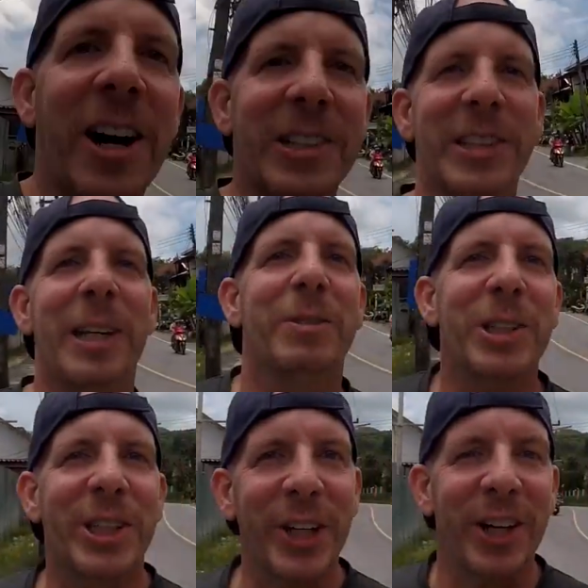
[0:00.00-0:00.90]
Honestly, I'm
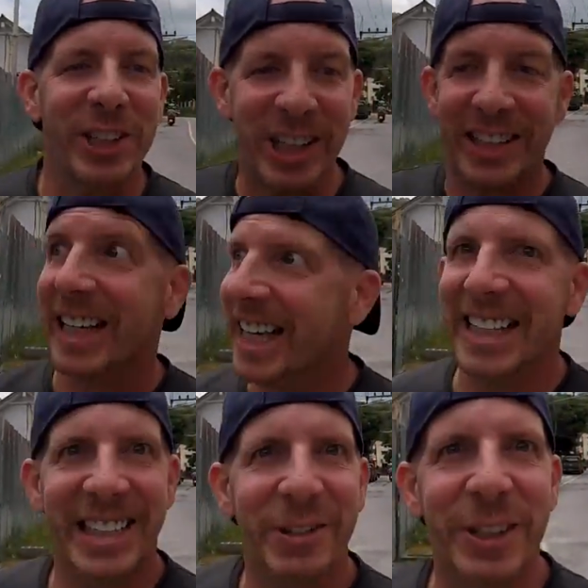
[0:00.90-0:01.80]
just curious because I
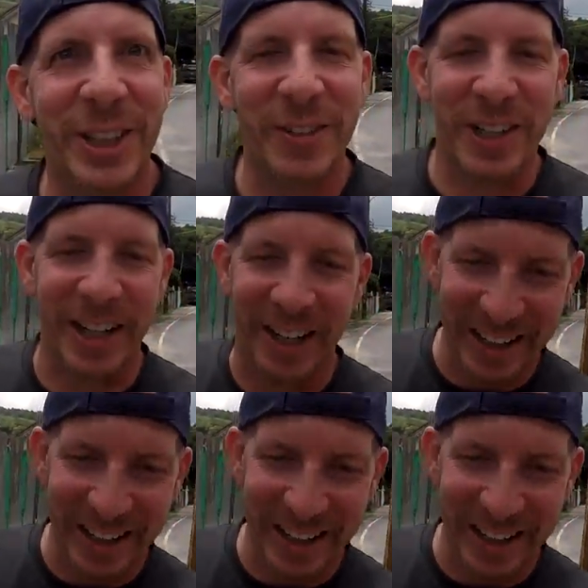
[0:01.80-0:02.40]
can't see what's over there.